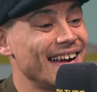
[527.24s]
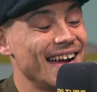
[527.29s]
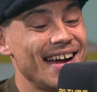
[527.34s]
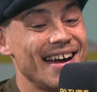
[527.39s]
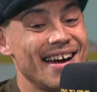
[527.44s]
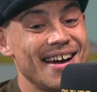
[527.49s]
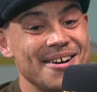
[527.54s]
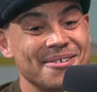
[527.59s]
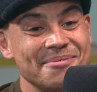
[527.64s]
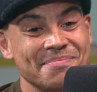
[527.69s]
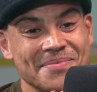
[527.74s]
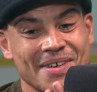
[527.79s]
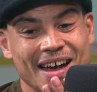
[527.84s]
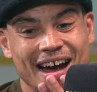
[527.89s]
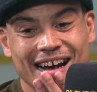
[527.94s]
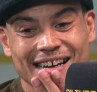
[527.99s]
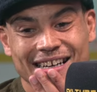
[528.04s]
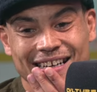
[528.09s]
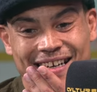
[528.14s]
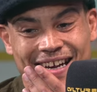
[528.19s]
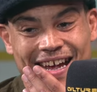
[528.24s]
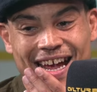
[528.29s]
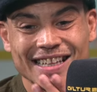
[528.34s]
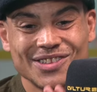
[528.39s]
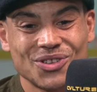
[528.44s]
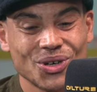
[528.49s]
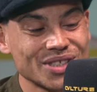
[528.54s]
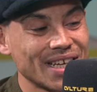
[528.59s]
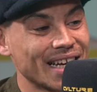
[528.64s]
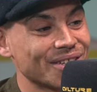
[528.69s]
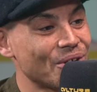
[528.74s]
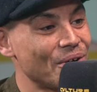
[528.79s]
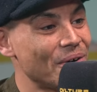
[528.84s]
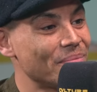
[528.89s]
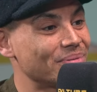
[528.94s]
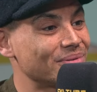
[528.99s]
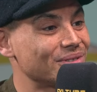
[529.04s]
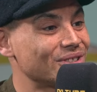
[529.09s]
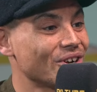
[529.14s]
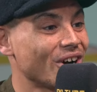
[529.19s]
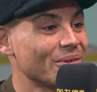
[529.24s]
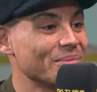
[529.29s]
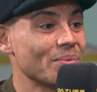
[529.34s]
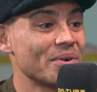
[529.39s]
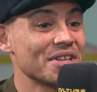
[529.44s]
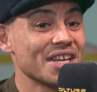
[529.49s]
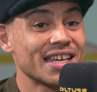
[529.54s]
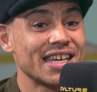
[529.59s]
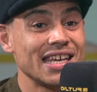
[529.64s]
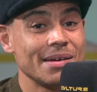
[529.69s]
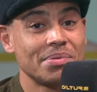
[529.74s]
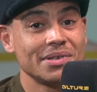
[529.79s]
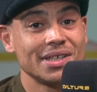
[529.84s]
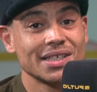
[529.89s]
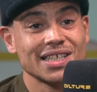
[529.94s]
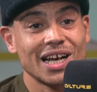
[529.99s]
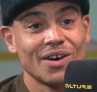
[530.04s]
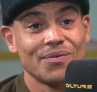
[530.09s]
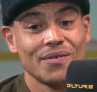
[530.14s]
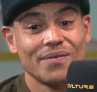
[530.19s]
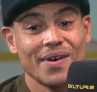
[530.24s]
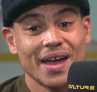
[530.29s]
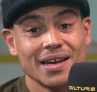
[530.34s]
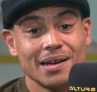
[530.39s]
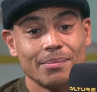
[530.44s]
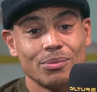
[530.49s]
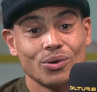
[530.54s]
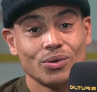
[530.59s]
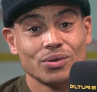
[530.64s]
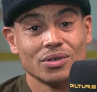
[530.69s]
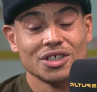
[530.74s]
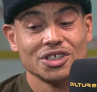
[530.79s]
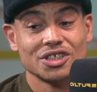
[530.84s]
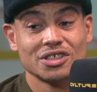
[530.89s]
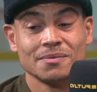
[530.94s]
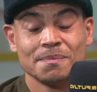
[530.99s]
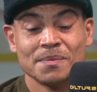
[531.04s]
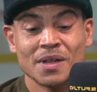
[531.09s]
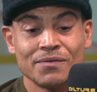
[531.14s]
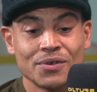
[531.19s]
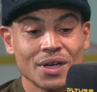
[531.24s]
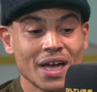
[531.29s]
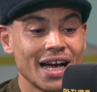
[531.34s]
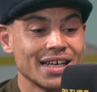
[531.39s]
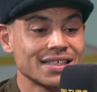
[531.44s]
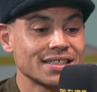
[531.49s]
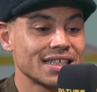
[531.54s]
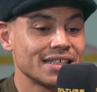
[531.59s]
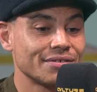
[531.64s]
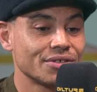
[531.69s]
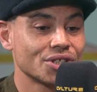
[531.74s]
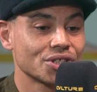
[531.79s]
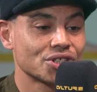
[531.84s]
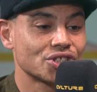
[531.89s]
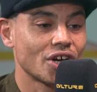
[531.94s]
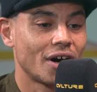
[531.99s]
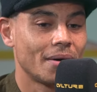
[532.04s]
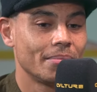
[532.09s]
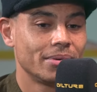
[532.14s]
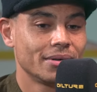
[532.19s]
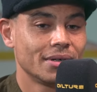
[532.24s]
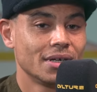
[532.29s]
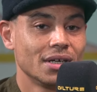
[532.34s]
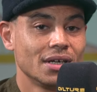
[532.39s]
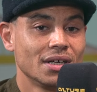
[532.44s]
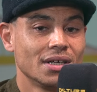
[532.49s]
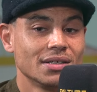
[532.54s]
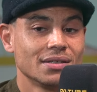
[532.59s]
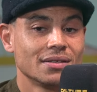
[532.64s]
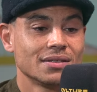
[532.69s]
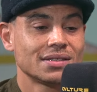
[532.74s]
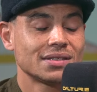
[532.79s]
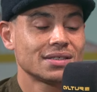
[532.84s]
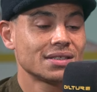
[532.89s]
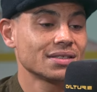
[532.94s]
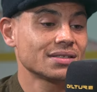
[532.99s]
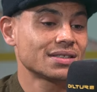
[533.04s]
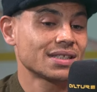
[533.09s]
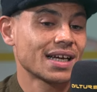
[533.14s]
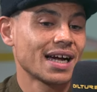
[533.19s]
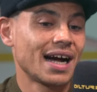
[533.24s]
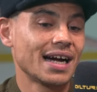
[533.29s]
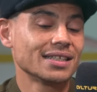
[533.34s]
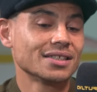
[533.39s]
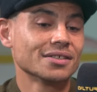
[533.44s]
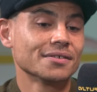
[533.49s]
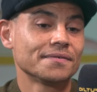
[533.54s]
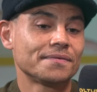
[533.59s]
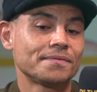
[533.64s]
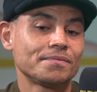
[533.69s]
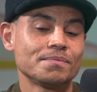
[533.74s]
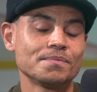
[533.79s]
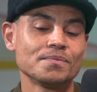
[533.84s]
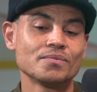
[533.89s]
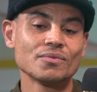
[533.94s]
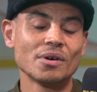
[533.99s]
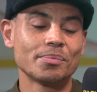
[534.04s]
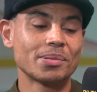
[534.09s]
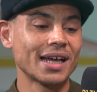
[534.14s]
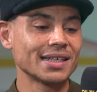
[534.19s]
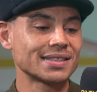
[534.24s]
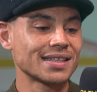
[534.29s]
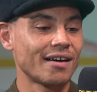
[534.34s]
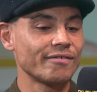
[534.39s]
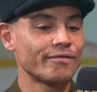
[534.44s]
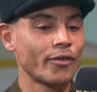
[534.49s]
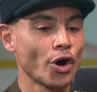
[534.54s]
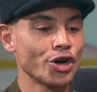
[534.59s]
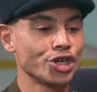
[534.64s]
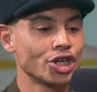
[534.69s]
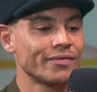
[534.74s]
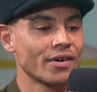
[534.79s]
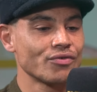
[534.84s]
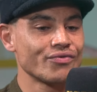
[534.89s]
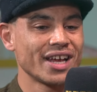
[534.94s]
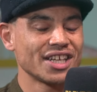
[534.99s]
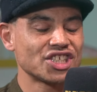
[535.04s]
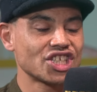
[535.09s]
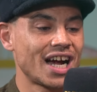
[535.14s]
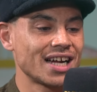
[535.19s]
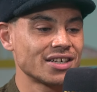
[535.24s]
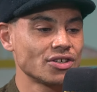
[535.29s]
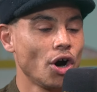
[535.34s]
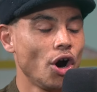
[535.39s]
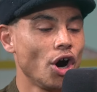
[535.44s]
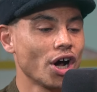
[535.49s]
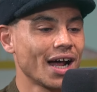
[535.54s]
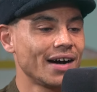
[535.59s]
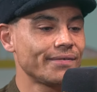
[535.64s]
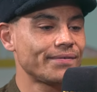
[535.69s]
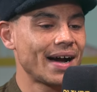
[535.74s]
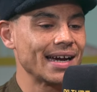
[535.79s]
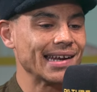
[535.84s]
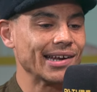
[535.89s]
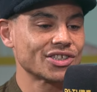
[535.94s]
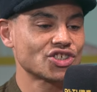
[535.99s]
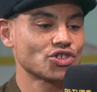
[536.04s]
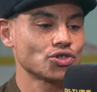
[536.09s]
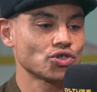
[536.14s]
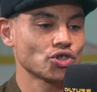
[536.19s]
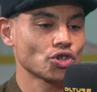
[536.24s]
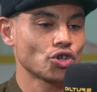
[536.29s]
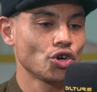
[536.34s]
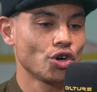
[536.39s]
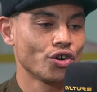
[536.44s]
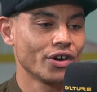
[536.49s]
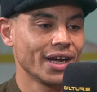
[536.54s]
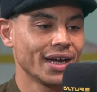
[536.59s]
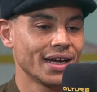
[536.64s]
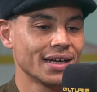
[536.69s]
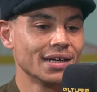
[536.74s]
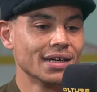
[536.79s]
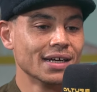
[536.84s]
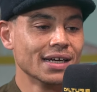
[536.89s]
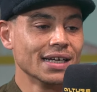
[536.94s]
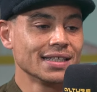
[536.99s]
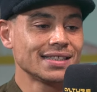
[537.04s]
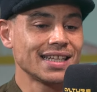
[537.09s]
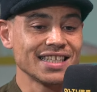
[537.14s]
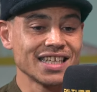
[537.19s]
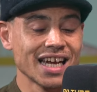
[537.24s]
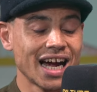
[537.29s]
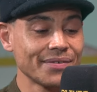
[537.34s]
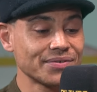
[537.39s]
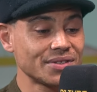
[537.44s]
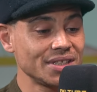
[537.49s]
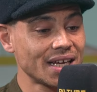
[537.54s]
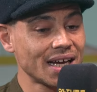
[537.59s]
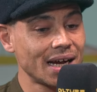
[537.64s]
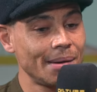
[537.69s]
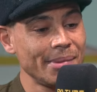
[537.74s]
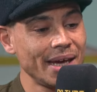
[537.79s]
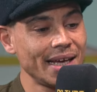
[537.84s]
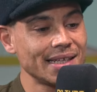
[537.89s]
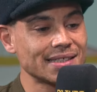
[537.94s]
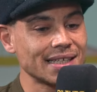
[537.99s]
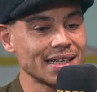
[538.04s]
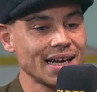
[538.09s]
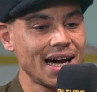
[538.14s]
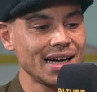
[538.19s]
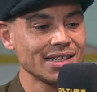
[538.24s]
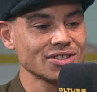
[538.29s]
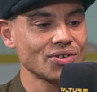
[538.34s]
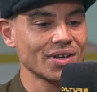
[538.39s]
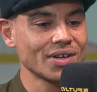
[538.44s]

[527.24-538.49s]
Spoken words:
And it does add up. Do you know what I mean? When you're keeping yourself available, because if you get a serious job to kind of replace that void of a rich aunt or that financial security, then you have to be committed to that. So